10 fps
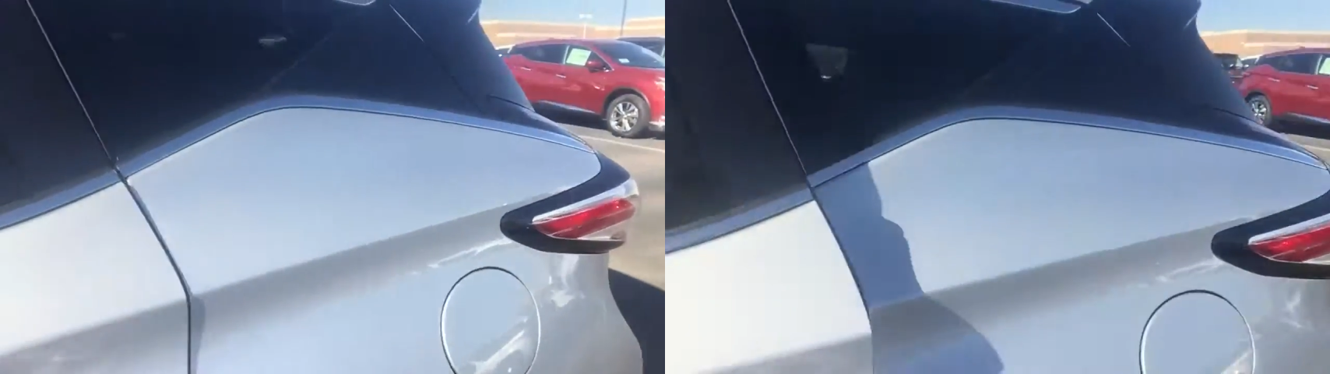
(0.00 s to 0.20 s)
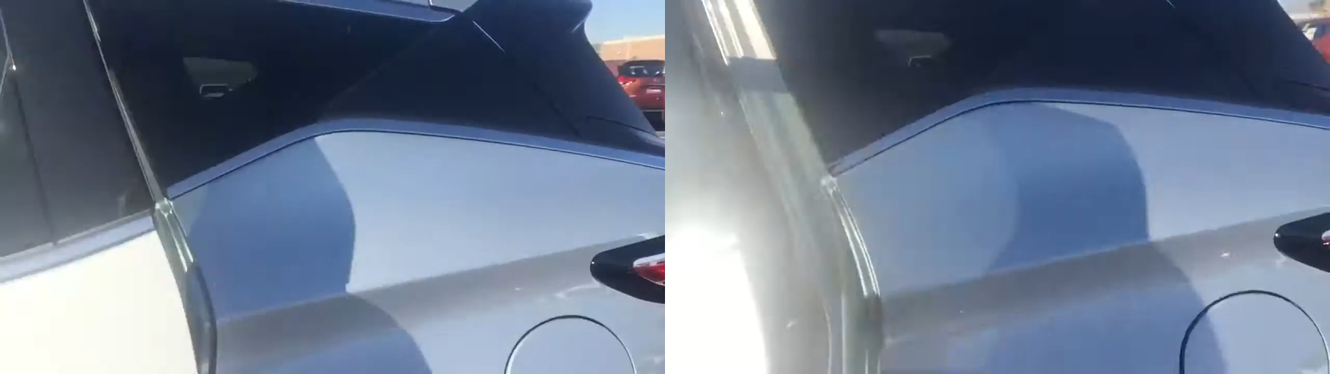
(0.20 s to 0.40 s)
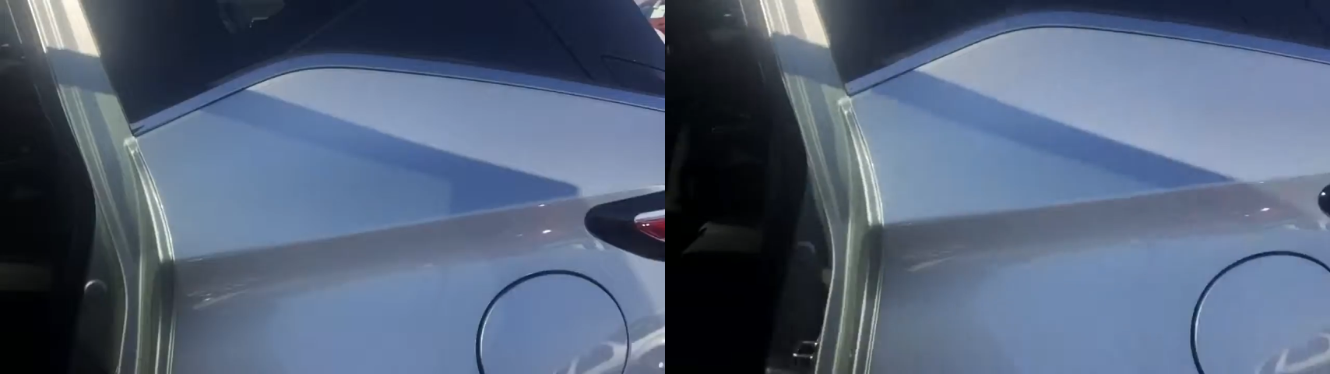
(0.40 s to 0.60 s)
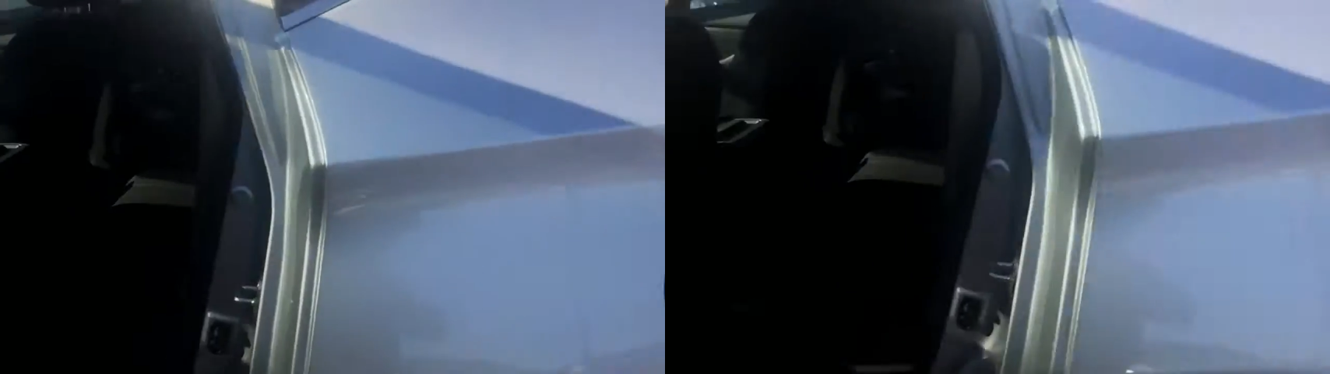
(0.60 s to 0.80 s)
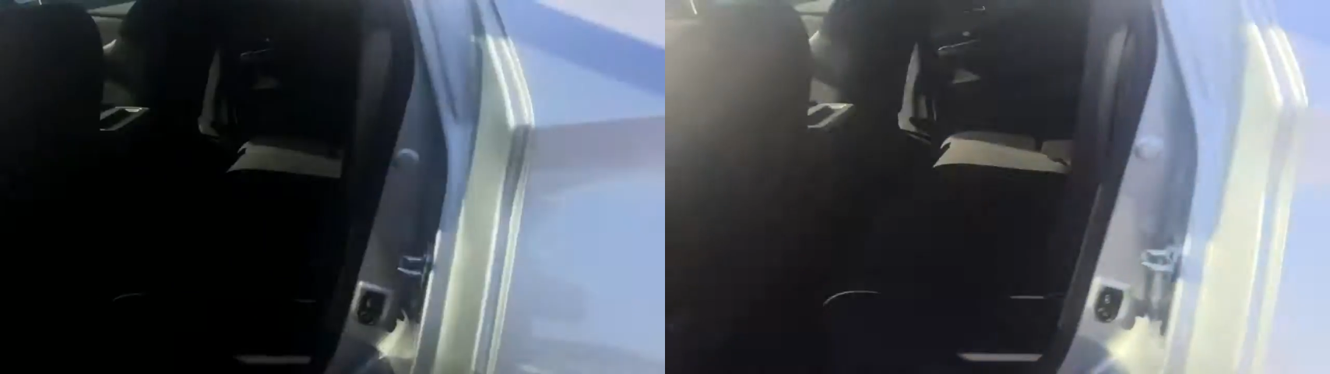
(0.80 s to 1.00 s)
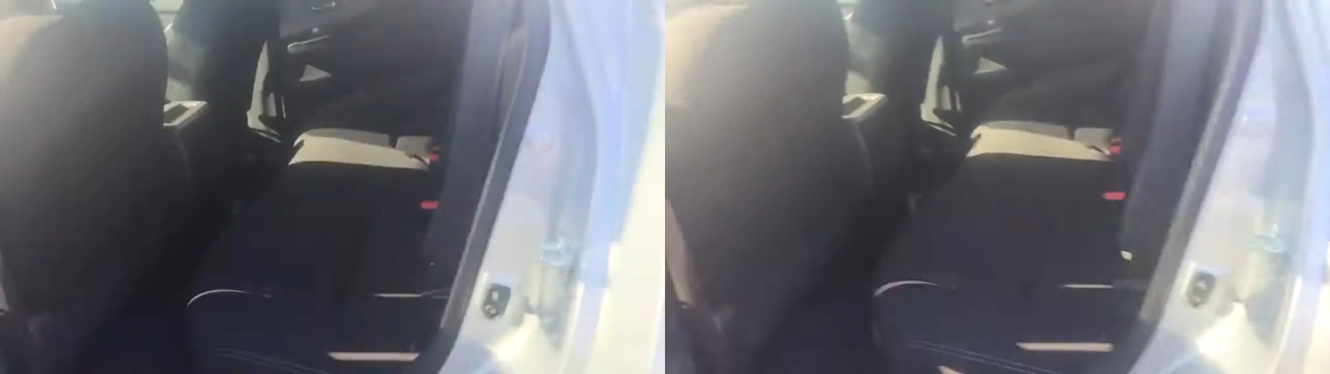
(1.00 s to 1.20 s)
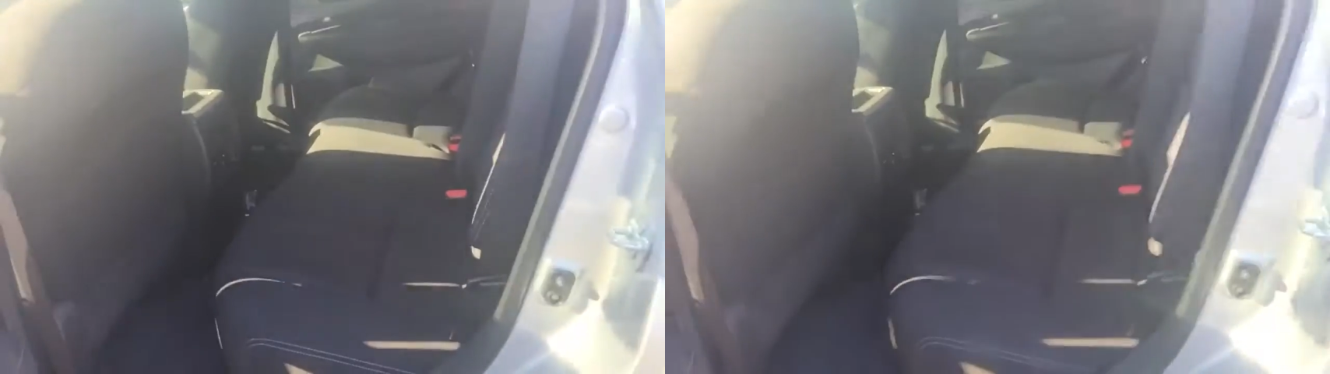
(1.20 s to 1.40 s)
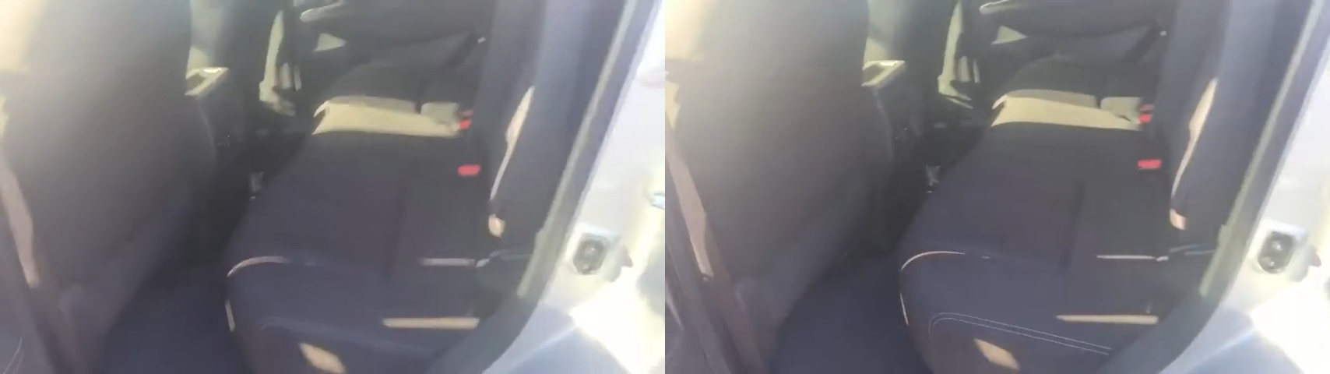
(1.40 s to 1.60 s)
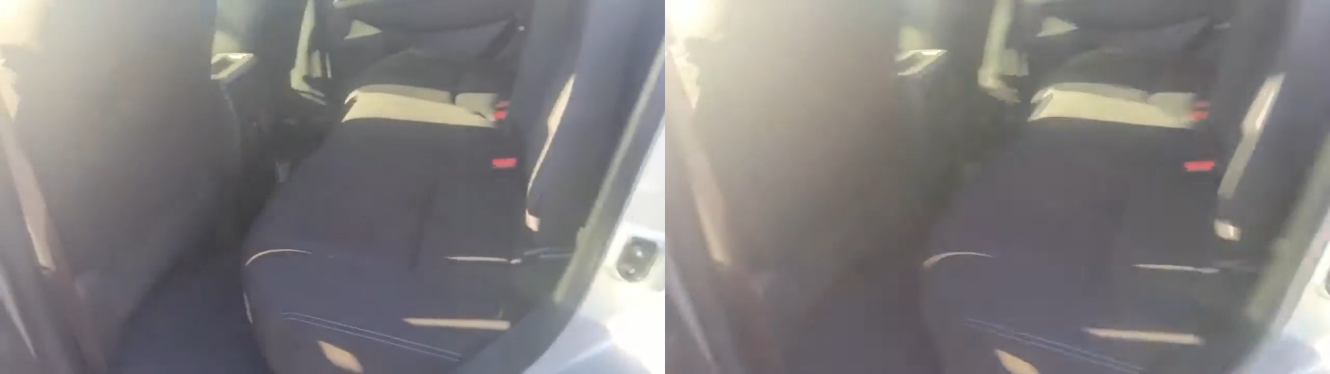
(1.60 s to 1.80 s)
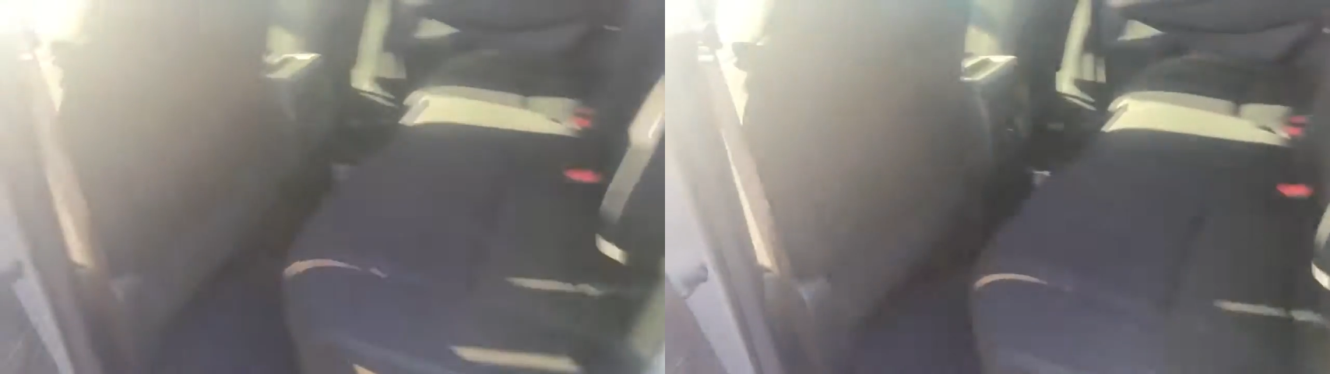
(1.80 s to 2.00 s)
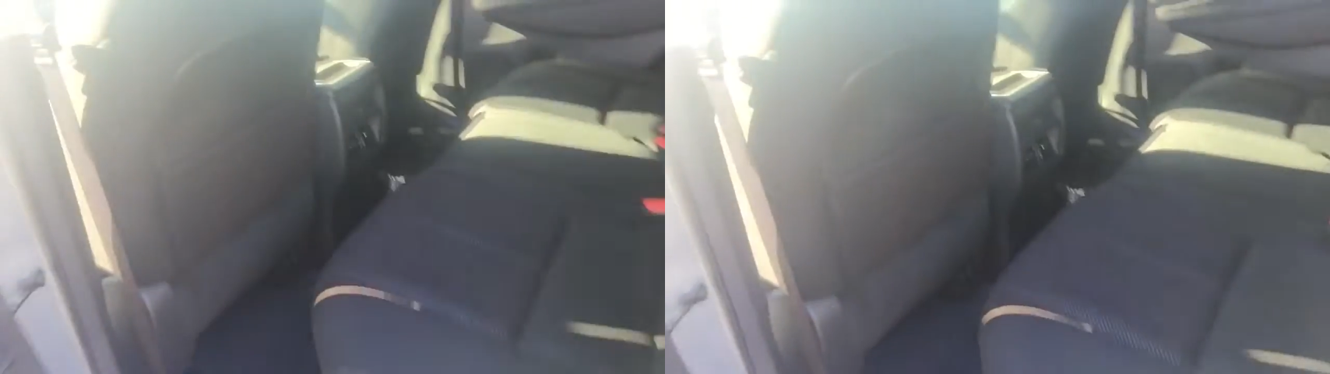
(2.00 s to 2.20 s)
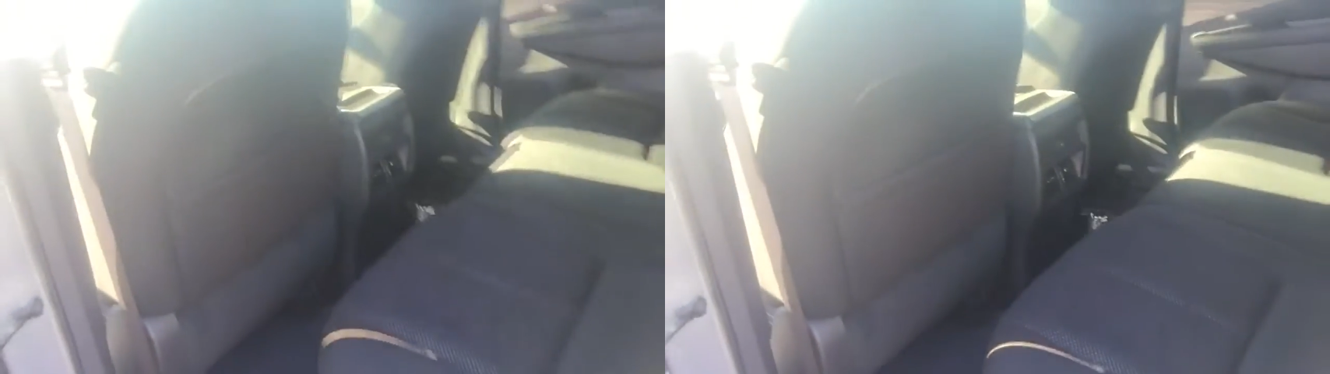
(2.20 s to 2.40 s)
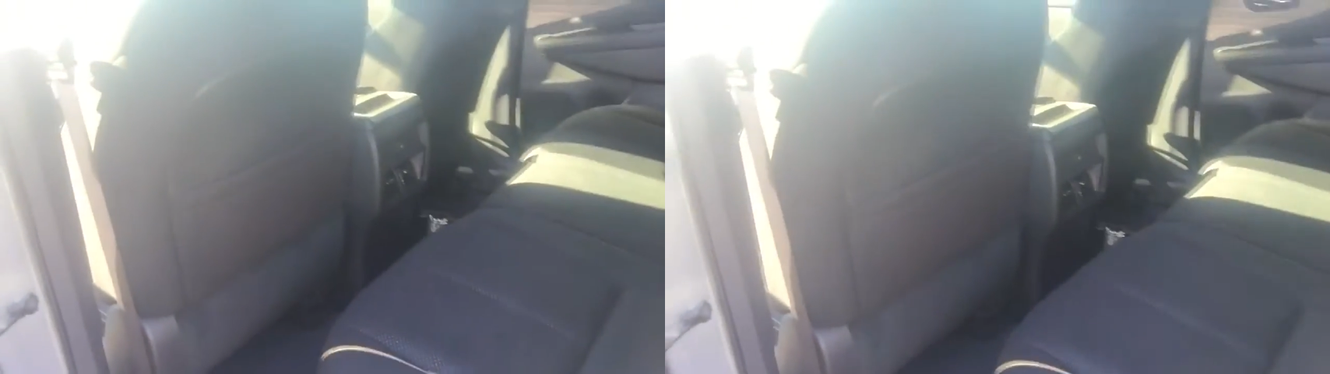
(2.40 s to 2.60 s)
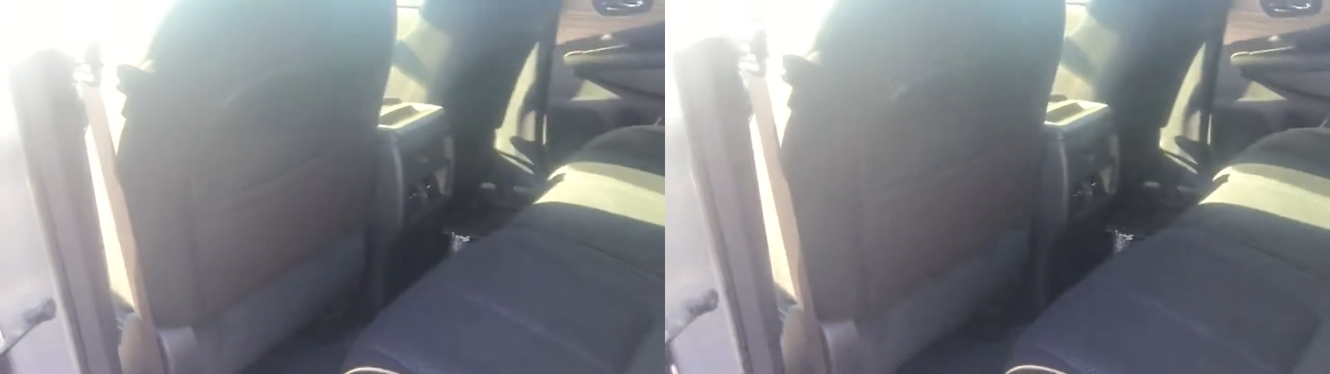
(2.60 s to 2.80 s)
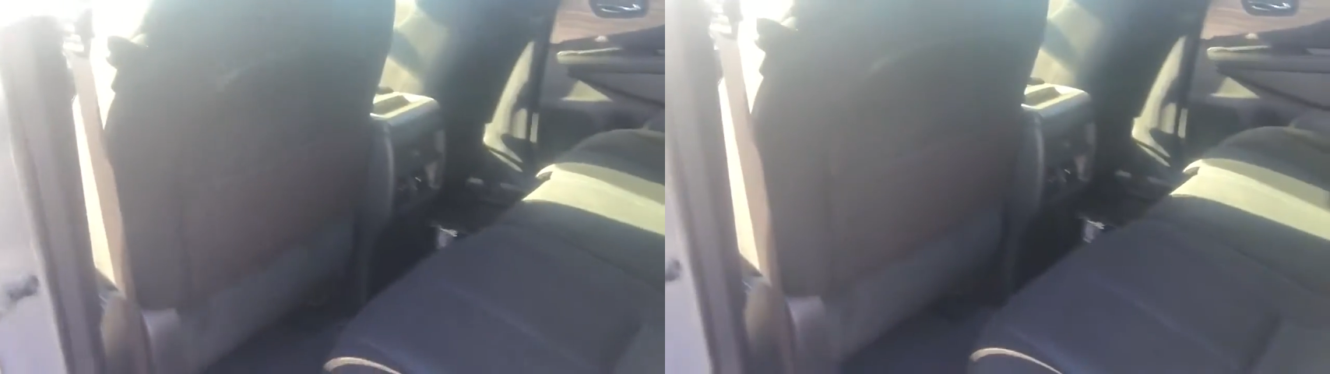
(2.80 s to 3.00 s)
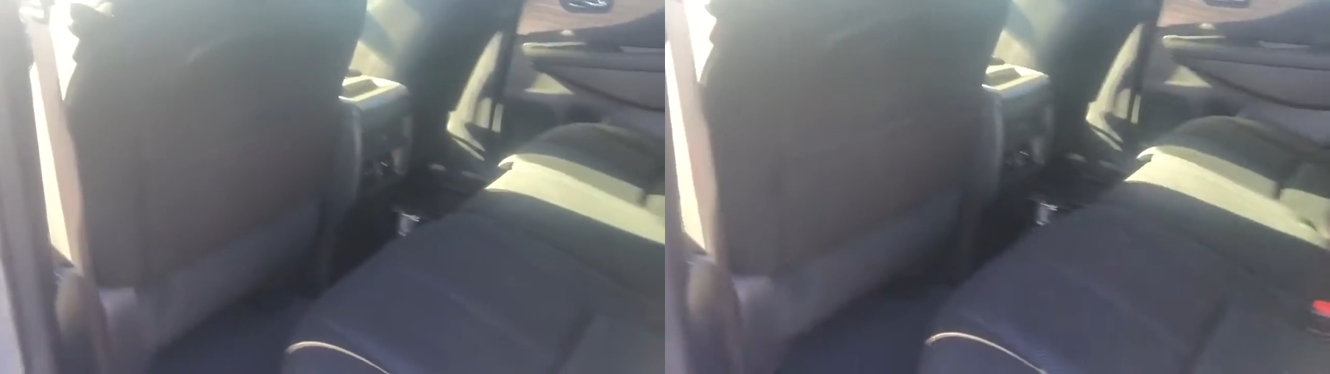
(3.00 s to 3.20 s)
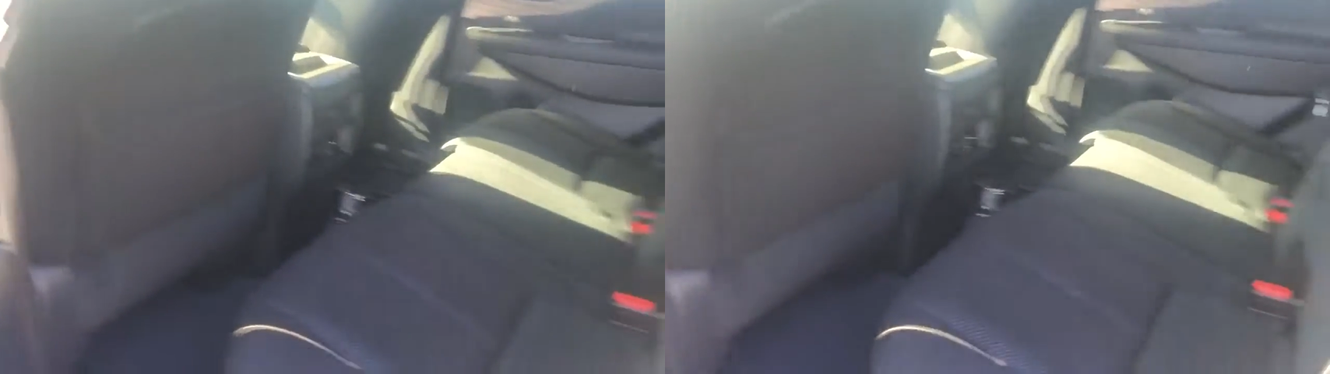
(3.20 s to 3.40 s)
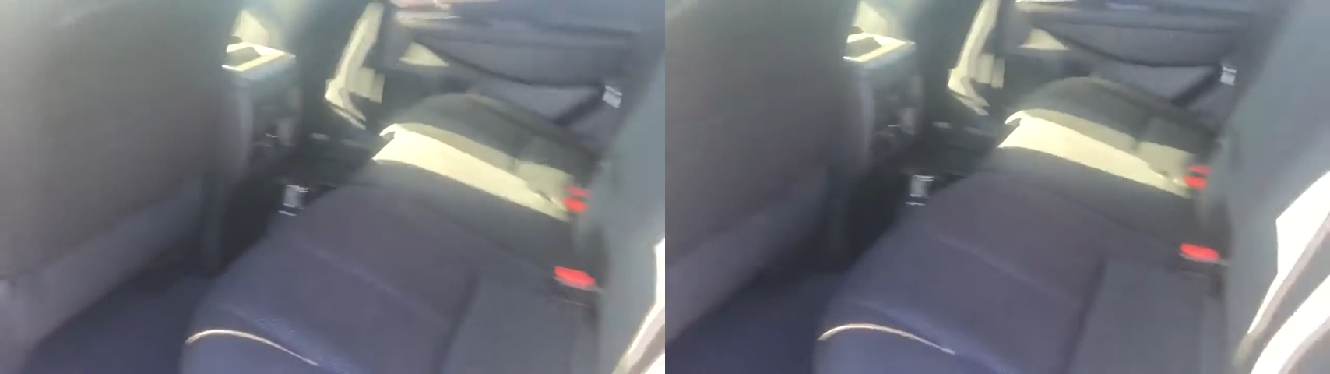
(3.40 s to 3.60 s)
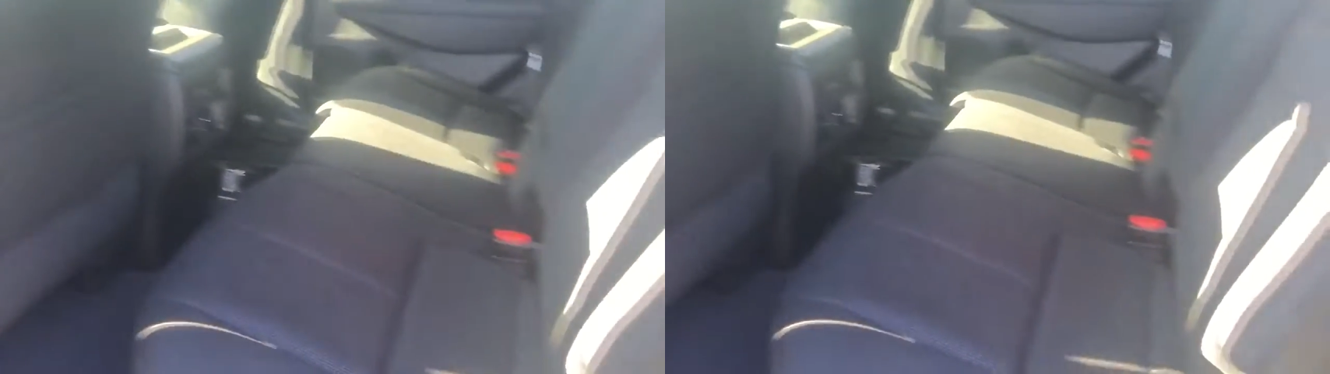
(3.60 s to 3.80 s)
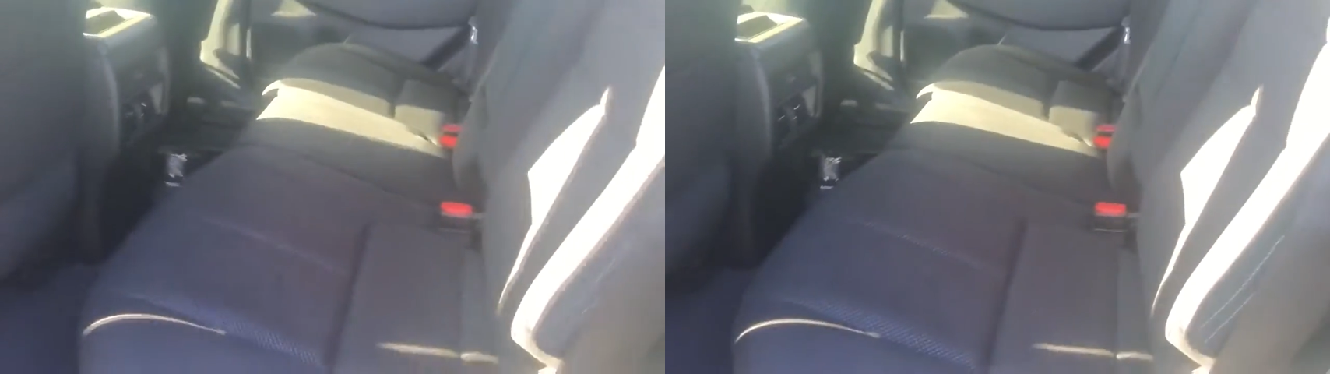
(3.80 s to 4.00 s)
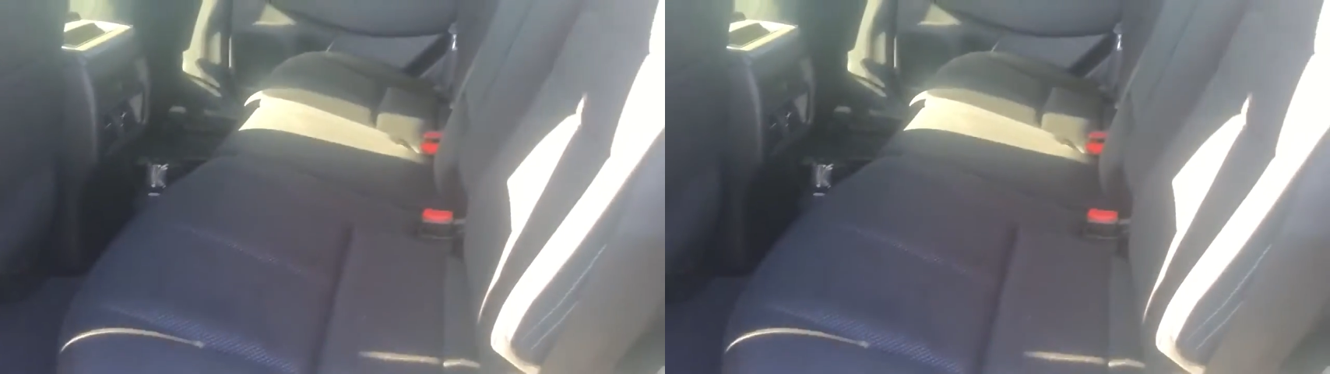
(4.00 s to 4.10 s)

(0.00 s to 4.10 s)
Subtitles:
Nobody's mouth can be seen.